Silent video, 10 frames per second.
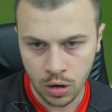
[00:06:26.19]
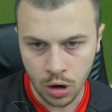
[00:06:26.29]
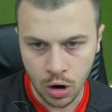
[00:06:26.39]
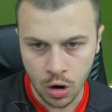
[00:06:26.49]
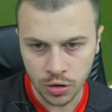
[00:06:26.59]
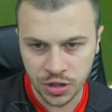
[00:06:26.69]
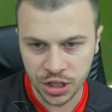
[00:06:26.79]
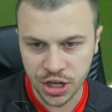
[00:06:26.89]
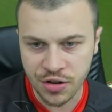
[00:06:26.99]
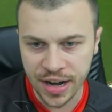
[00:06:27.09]
Oh,
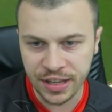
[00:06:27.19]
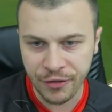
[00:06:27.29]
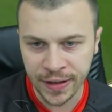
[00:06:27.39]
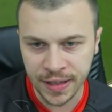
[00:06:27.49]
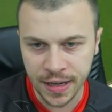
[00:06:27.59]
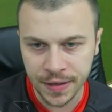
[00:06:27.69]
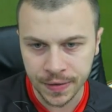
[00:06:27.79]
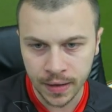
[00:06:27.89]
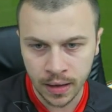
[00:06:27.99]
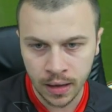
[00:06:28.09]
such a great
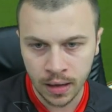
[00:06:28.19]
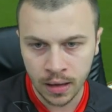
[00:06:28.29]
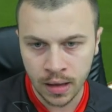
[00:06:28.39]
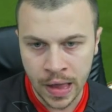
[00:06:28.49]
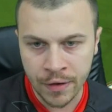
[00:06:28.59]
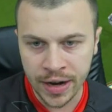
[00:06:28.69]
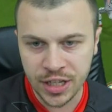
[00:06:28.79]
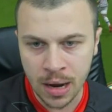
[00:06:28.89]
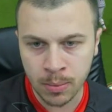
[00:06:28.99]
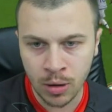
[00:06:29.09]
defending.
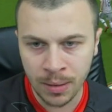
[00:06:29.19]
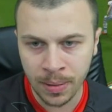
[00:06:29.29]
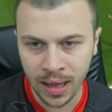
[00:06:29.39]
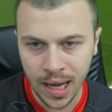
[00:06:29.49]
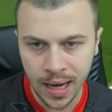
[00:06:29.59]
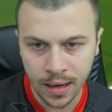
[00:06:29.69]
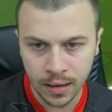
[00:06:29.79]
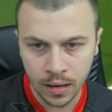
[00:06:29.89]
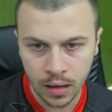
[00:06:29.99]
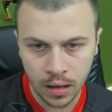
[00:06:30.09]
Great job, Koulibaly.
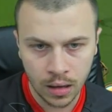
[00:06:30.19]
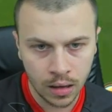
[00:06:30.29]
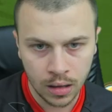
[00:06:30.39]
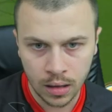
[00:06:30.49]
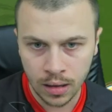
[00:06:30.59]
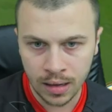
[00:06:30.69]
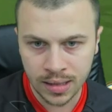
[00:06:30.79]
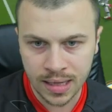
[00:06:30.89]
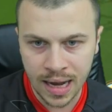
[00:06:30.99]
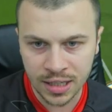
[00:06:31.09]

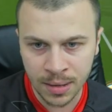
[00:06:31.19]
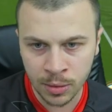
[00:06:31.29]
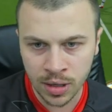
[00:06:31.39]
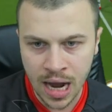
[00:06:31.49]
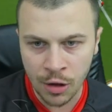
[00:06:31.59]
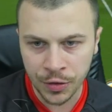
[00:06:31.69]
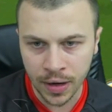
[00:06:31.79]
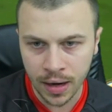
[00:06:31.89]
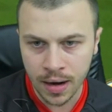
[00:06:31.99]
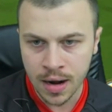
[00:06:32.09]
Let's catch him on the
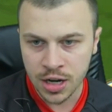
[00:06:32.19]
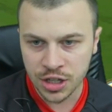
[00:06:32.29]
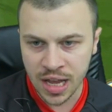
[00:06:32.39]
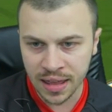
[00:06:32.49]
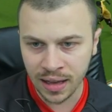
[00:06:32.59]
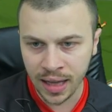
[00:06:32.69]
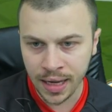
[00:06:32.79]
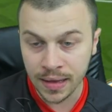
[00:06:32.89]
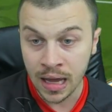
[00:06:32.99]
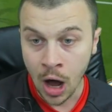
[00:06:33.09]
counter.
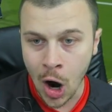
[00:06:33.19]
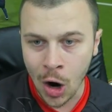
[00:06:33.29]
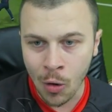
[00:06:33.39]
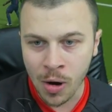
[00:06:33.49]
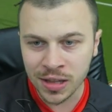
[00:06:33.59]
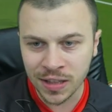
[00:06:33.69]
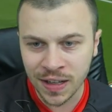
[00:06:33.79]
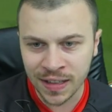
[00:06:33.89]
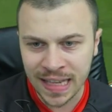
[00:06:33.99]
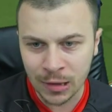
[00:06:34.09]
Schneiderlin. Oh, what a
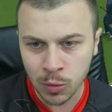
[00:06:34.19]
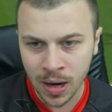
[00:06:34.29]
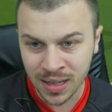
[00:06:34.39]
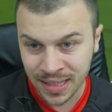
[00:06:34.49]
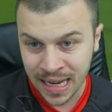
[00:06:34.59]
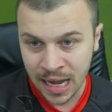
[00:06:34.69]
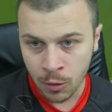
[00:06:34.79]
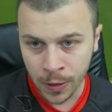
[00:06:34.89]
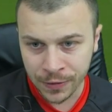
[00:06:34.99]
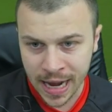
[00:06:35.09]
turn that was.
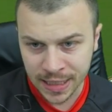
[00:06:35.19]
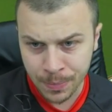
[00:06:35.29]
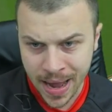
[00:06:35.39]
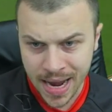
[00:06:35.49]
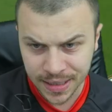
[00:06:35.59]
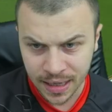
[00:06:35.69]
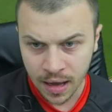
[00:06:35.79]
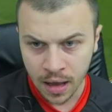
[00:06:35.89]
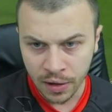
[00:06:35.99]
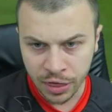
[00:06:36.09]
We've got space.
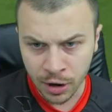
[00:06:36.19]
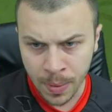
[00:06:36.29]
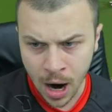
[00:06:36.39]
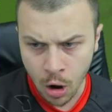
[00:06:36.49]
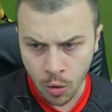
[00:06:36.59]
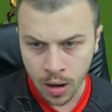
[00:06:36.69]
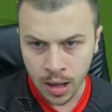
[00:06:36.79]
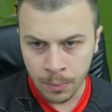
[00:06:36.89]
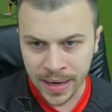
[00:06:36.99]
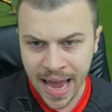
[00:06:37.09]
Through ball.
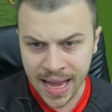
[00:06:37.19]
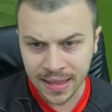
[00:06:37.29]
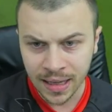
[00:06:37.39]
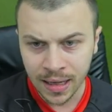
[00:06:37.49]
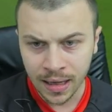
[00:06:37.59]
Payet